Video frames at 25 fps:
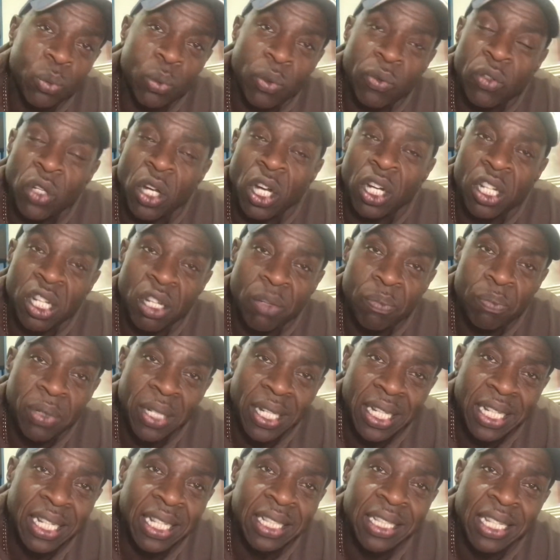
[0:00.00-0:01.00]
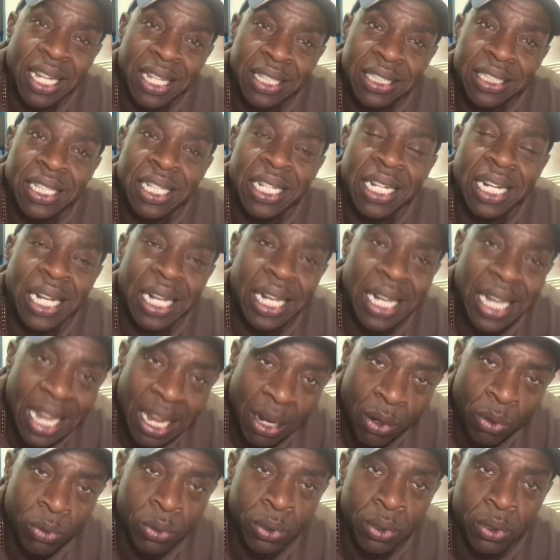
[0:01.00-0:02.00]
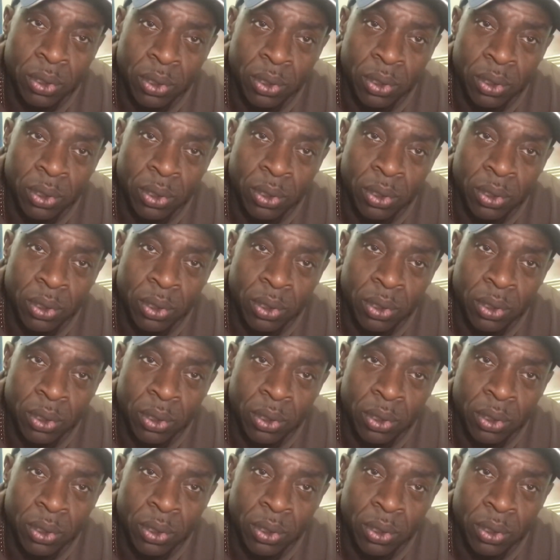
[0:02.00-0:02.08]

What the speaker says: we've got a complete and utter clown.